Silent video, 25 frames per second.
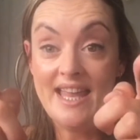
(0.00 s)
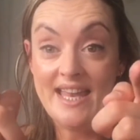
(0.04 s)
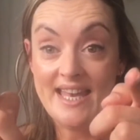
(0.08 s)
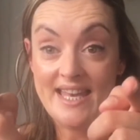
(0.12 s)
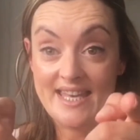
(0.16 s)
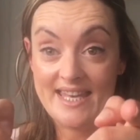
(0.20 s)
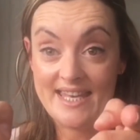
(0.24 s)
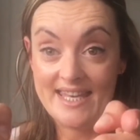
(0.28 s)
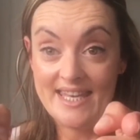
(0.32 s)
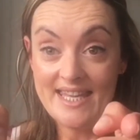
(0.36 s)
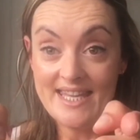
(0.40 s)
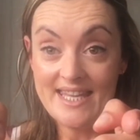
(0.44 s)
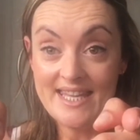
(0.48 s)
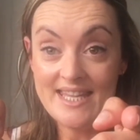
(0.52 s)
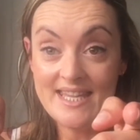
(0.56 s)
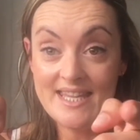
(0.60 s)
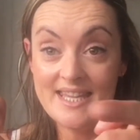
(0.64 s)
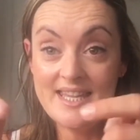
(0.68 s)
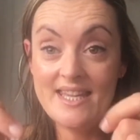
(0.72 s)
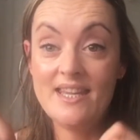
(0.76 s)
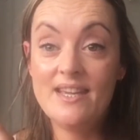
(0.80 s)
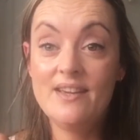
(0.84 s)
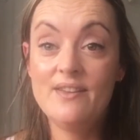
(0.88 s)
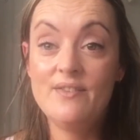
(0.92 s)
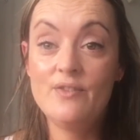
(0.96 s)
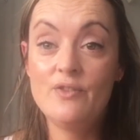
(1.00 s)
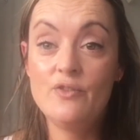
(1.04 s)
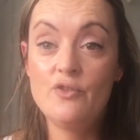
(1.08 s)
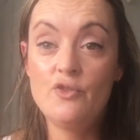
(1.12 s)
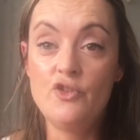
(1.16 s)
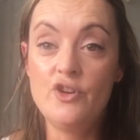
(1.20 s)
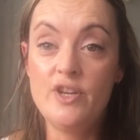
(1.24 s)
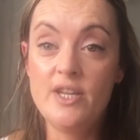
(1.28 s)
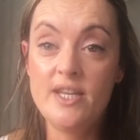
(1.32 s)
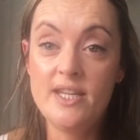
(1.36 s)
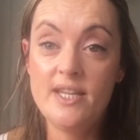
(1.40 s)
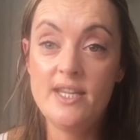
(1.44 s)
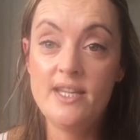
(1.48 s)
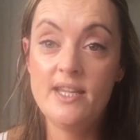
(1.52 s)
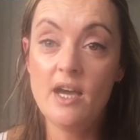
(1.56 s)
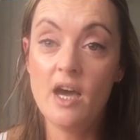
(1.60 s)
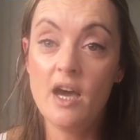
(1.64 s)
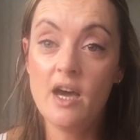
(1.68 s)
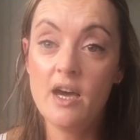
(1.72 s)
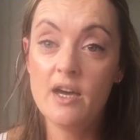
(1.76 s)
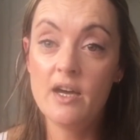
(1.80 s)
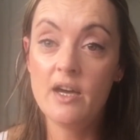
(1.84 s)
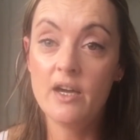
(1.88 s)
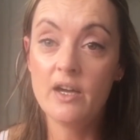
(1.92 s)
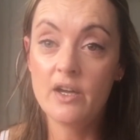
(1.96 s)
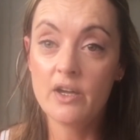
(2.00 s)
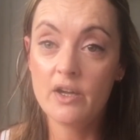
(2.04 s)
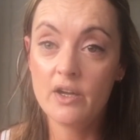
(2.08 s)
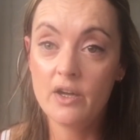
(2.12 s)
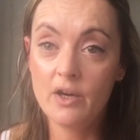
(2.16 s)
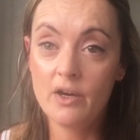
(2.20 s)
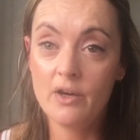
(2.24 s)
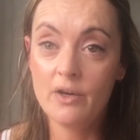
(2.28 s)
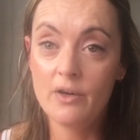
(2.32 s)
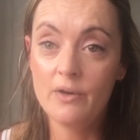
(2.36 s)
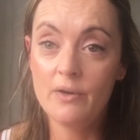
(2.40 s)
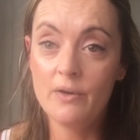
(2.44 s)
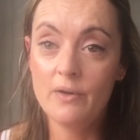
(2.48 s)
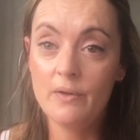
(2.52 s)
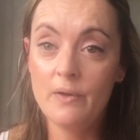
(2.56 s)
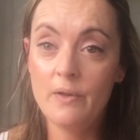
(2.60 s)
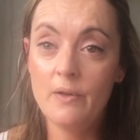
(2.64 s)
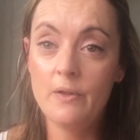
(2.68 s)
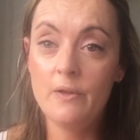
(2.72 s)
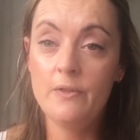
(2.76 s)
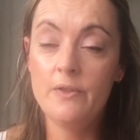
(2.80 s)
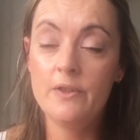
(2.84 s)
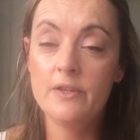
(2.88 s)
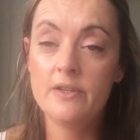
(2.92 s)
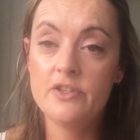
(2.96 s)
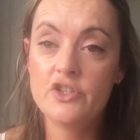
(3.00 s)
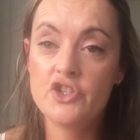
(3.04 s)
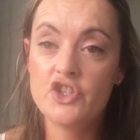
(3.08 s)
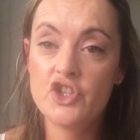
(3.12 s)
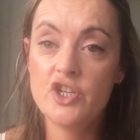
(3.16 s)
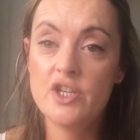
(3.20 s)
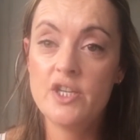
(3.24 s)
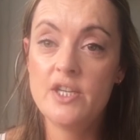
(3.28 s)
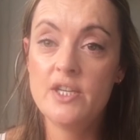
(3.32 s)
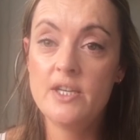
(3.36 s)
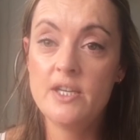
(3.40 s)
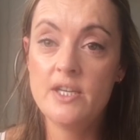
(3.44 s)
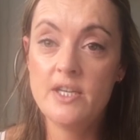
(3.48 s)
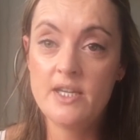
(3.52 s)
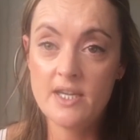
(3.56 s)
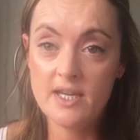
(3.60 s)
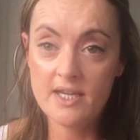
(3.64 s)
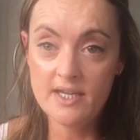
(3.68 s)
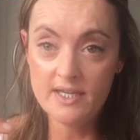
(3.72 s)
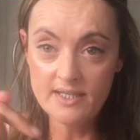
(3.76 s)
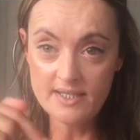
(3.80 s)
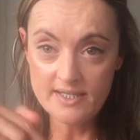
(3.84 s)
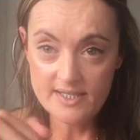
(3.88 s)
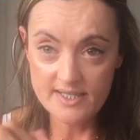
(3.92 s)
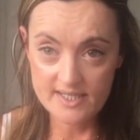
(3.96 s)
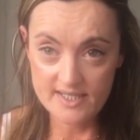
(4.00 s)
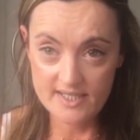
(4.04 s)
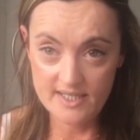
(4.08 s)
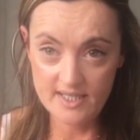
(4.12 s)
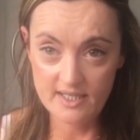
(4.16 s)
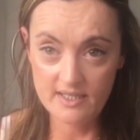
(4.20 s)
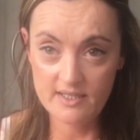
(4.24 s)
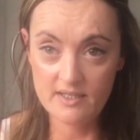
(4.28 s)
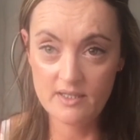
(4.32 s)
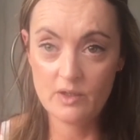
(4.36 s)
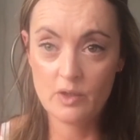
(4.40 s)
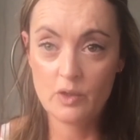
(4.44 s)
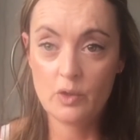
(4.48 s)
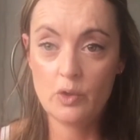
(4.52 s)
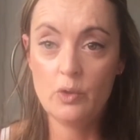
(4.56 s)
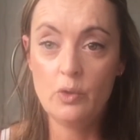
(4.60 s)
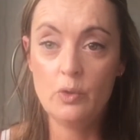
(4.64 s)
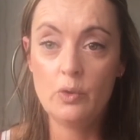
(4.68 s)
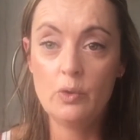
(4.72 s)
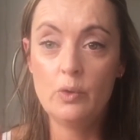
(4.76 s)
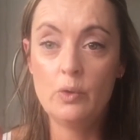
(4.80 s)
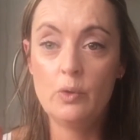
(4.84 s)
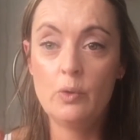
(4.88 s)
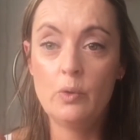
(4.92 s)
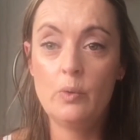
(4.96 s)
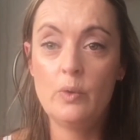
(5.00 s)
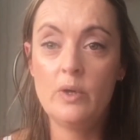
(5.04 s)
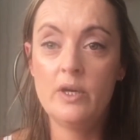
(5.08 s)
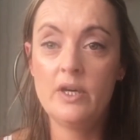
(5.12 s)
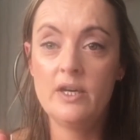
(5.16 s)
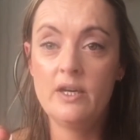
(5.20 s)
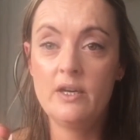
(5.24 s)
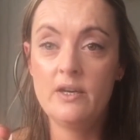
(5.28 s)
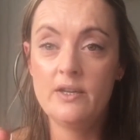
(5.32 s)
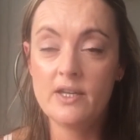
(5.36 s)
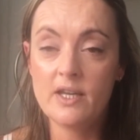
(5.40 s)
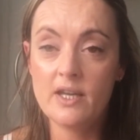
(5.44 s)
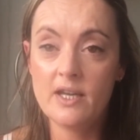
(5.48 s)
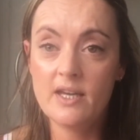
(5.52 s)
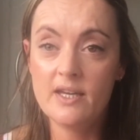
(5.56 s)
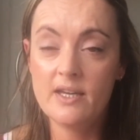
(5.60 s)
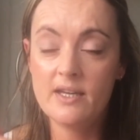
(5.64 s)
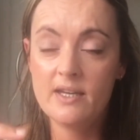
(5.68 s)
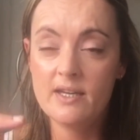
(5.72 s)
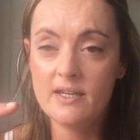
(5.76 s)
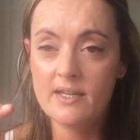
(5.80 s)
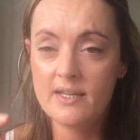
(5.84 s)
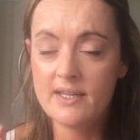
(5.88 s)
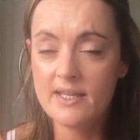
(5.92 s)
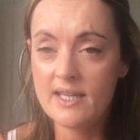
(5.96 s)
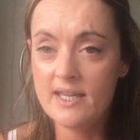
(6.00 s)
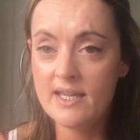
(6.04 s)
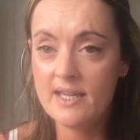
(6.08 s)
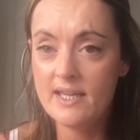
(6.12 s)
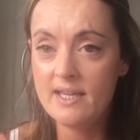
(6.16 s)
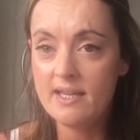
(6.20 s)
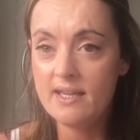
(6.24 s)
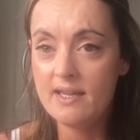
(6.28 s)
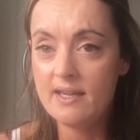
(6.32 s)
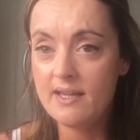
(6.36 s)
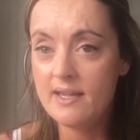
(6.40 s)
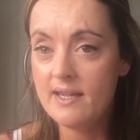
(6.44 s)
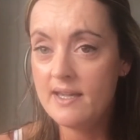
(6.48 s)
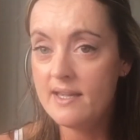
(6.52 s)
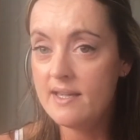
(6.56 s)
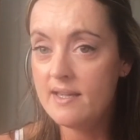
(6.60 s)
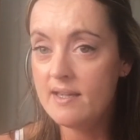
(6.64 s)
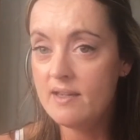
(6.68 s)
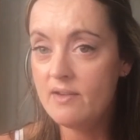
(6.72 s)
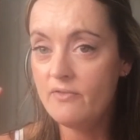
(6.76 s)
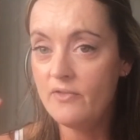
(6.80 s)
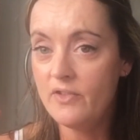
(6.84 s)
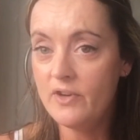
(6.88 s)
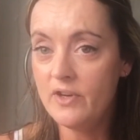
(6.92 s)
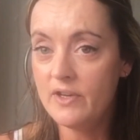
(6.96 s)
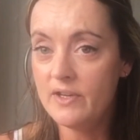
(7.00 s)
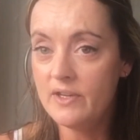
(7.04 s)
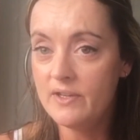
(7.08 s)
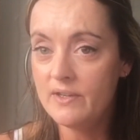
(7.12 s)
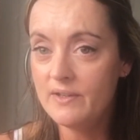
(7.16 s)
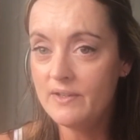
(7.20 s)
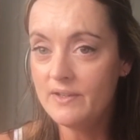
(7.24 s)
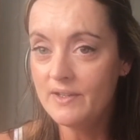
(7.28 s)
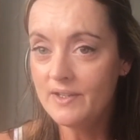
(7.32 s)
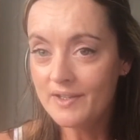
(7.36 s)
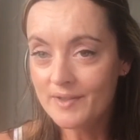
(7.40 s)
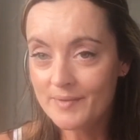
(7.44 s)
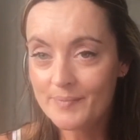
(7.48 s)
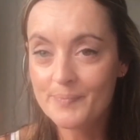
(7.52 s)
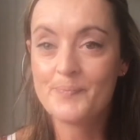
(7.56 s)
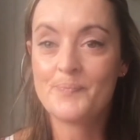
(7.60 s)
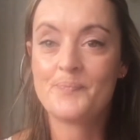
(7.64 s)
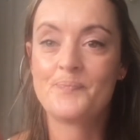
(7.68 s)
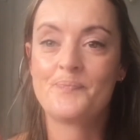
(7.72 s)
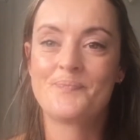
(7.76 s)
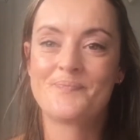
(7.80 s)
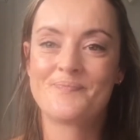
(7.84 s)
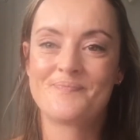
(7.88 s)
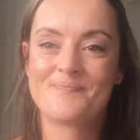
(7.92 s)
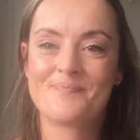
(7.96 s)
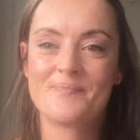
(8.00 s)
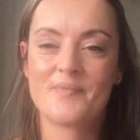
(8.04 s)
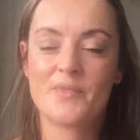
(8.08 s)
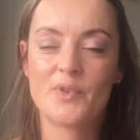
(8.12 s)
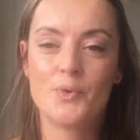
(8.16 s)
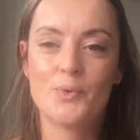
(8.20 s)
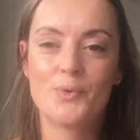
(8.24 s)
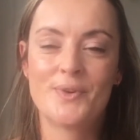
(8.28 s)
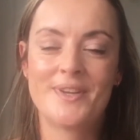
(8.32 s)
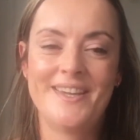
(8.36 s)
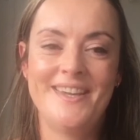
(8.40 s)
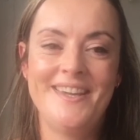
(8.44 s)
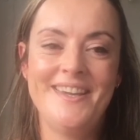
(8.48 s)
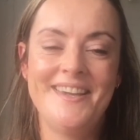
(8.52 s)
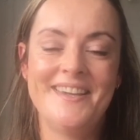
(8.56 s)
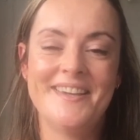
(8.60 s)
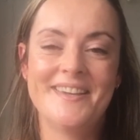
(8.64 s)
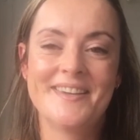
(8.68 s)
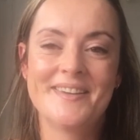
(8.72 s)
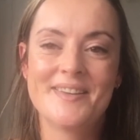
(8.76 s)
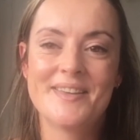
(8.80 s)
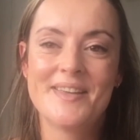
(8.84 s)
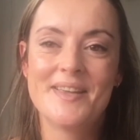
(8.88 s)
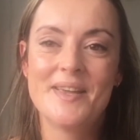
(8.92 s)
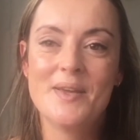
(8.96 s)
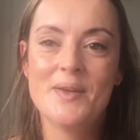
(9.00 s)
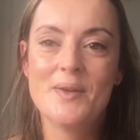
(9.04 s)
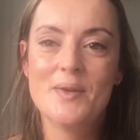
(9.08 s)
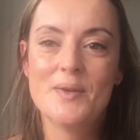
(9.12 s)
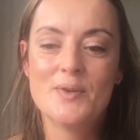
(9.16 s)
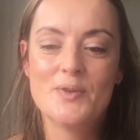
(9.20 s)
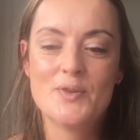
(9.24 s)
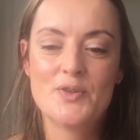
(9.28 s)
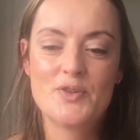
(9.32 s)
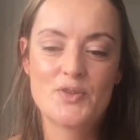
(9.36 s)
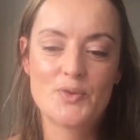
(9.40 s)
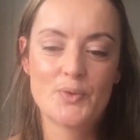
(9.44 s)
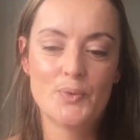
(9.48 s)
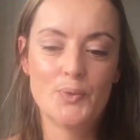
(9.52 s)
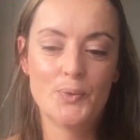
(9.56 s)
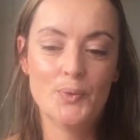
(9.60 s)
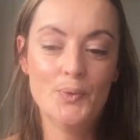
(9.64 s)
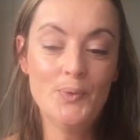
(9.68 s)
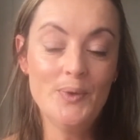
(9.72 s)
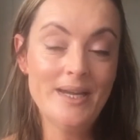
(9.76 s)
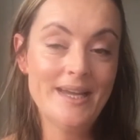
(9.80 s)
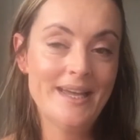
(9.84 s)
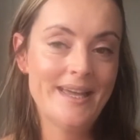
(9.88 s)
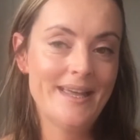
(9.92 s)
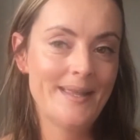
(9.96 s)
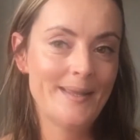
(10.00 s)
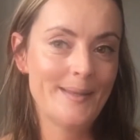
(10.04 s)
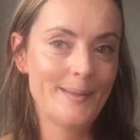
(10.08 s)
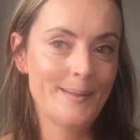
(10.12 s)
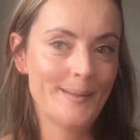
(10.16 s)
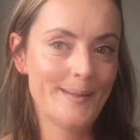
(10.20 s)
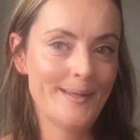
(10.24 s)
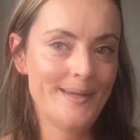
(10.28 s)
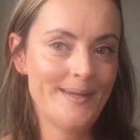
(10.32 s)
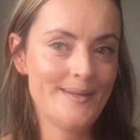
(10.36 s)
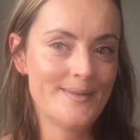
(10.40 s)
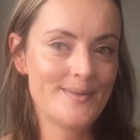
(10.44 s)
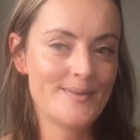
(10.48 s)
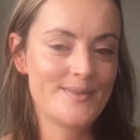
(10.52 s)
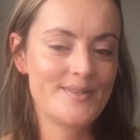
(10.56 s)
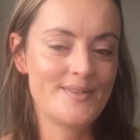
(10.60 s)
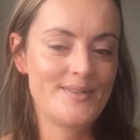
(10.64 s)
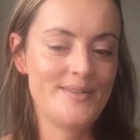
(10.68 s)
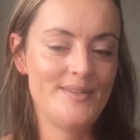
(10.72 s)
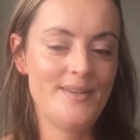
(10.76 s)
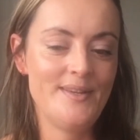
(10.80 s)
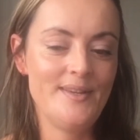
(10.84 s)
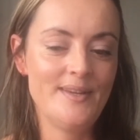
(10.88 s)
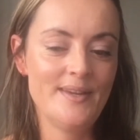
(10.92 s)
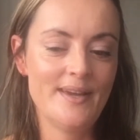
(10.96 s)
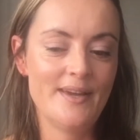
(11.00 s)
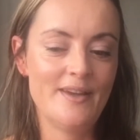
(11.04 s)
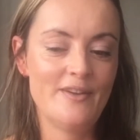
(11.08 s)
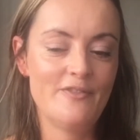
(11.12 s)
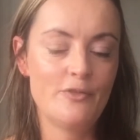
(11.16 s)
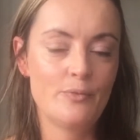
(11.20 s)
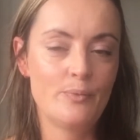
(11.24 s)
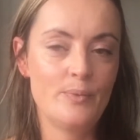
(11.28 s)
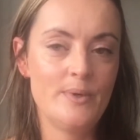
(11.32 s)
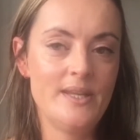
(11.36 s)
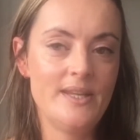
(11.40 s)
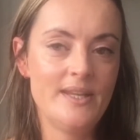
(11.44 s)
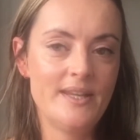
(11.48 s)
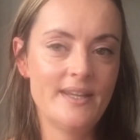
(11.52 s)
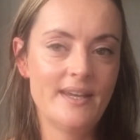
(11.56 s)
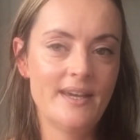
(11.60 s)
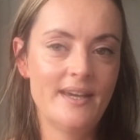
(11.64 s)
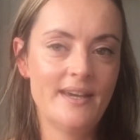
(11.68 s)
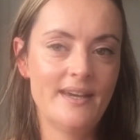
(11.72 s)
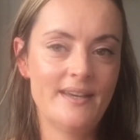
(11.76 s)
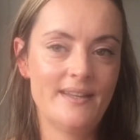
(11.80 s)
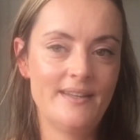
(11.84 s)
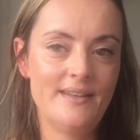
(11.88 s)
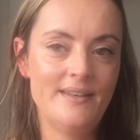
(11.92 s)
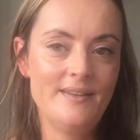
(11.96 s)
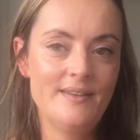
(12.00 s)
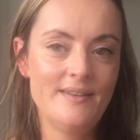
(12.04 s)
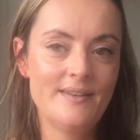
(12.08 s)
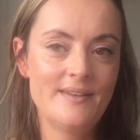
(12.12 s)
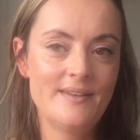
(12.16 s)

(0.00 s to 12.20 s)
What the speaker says: Ni and ri a gol gia snan go war a gevag. Okay, so let's see if we can